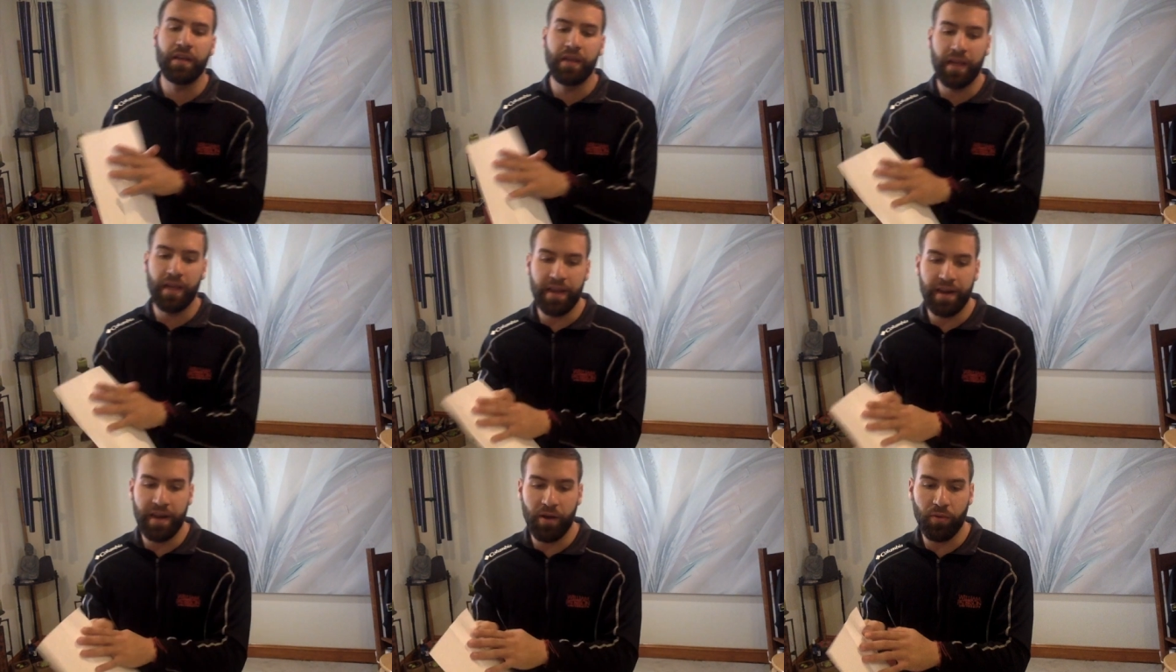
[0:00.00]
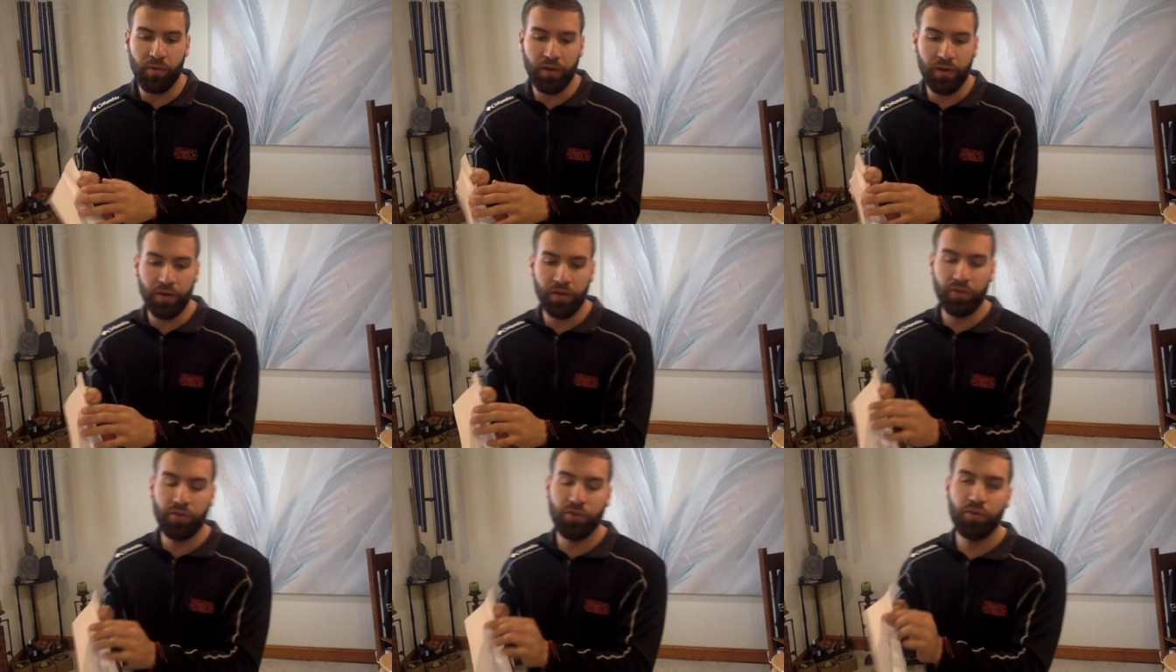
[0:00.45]
And now we're
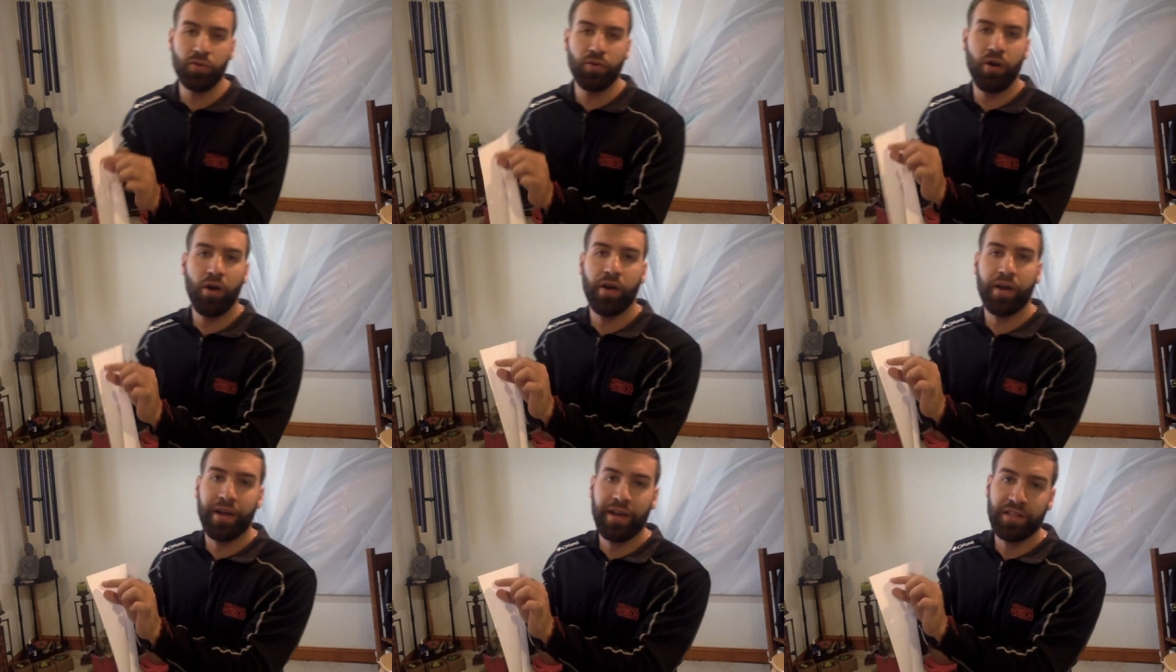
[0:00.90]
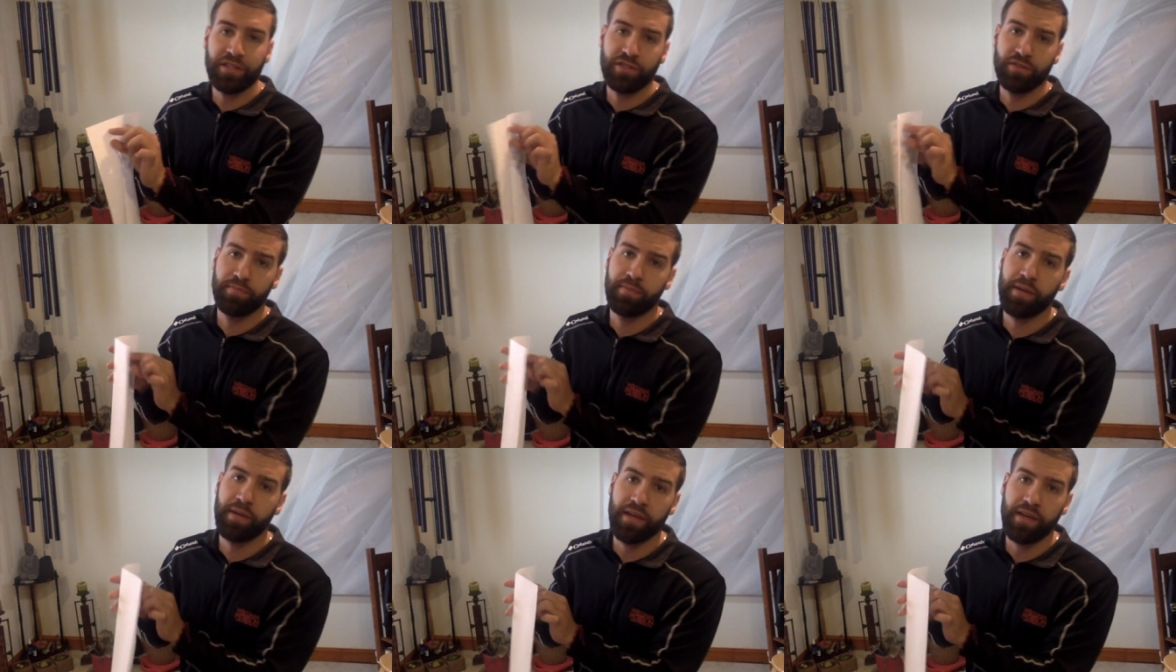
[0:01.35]
going to do
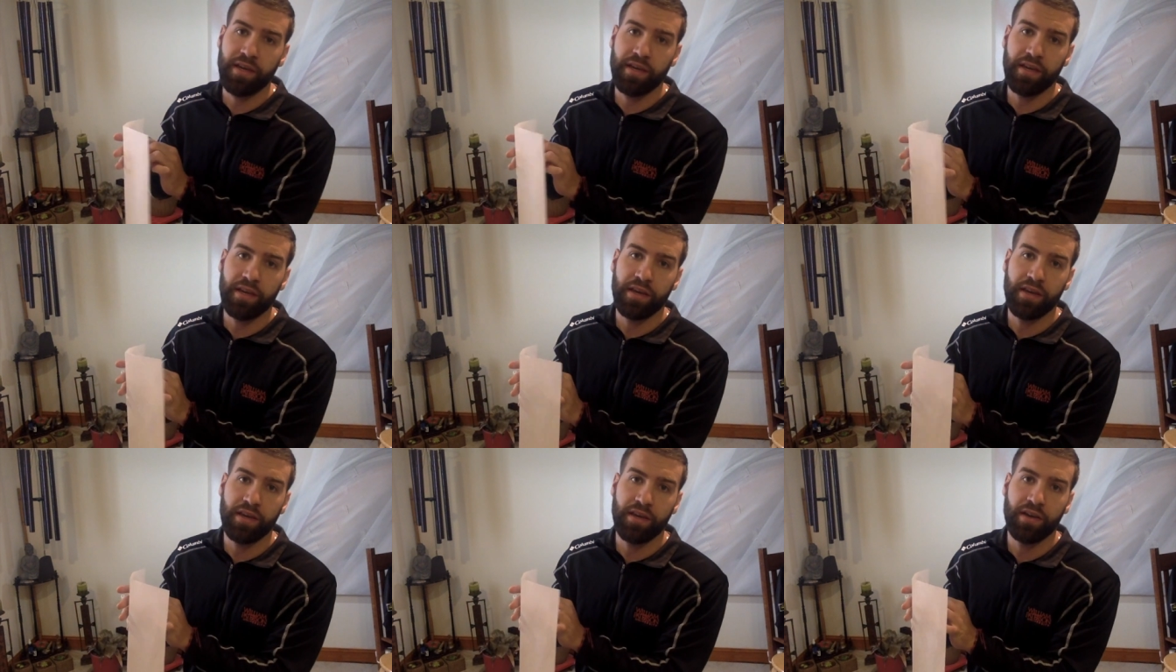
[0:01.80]
against PE.